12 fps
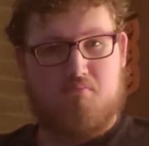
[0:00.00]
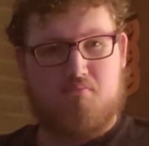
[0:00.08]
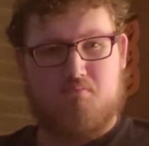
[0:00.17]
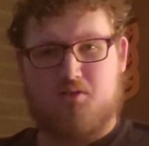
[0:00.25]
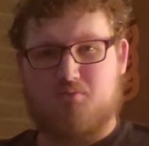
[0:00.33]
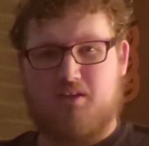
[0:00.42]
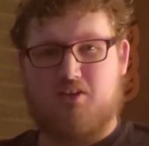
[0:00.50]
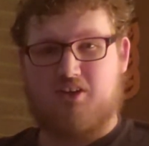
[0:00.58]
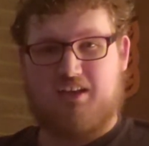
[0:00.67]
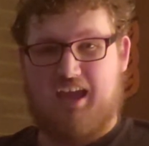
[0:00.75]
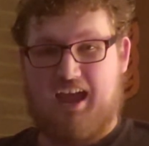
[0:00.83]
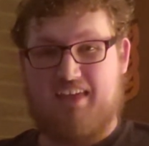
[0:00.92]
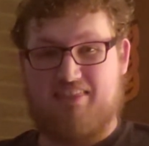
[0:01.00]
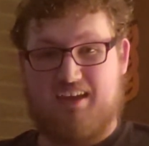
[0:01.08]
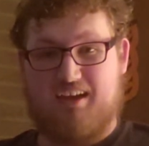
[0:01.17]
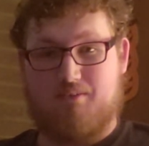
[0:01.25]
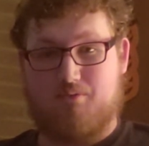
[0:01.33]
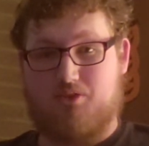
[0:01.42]
we already had
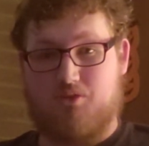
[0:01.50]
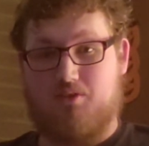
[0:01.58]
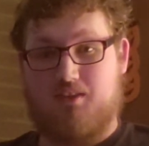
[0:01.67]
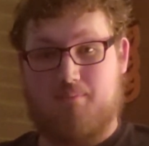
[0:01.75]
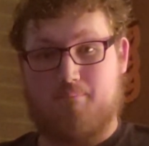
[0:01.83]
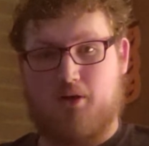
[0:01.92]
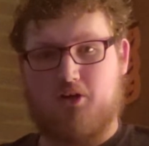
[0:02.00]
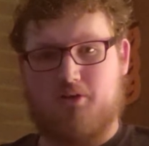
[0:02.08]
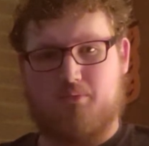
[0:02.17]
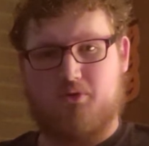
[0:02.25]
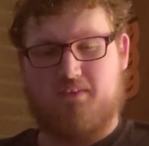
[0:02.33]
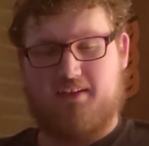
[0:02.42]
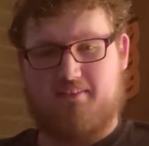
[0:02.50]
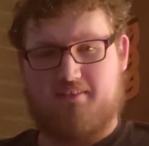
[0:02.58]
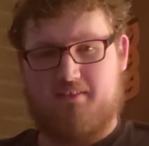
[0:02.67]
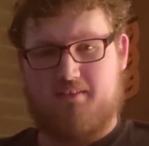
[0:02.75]
that with those Tim Burton movies.